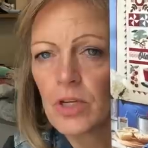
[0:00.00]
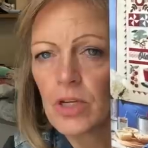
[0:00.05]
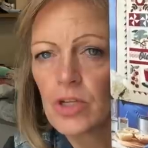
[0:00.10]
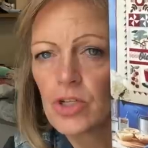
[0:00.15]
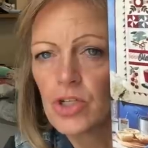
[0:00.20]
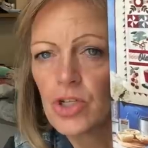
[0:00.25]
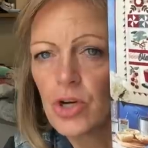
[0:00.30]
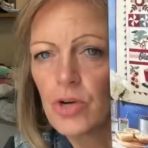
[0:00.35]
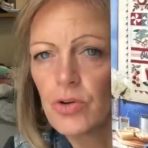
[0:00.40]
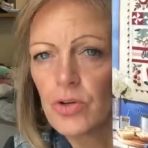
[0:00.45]

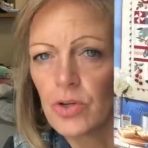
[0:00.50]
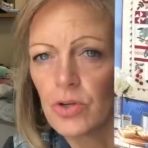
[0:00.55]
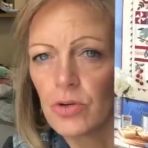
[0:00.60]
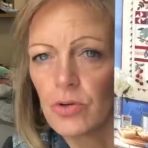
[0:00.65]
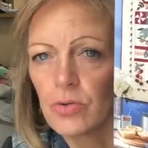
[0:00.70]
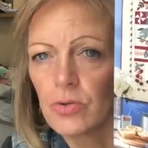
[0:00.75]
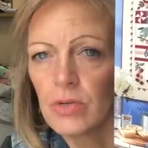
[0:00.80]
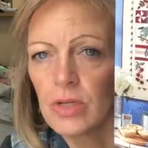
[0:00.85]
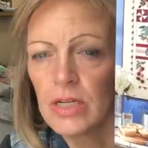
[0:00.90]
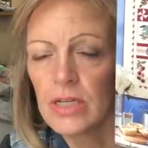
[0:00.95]
show
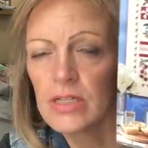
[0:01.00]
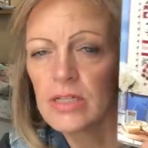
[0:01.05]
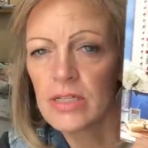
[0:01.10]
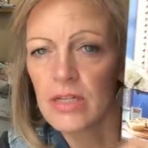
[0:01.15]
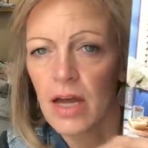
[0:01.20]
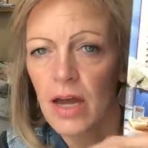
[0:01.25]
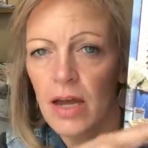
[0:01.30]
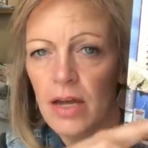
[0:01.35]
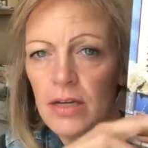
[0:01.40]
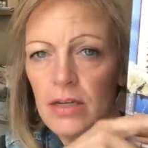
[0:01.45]
you
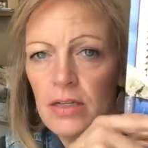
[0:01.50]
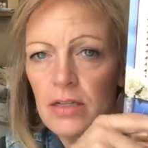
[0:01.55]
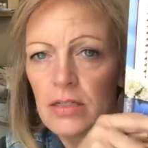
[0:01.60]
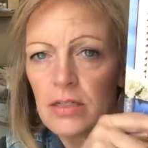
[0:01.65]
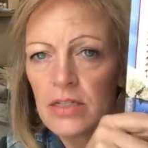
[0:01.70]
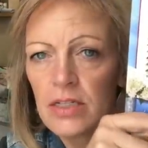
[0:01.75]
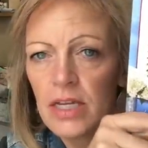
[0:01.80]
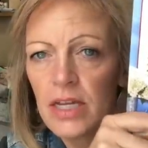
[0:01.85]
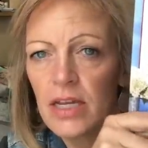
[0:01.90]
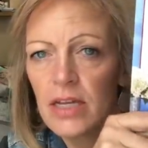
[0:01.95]
inside
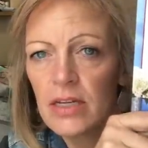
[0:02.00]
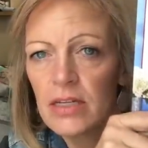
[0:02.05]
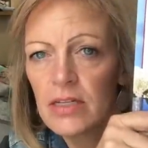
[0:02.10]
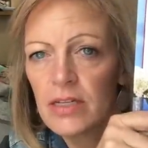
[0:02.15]
10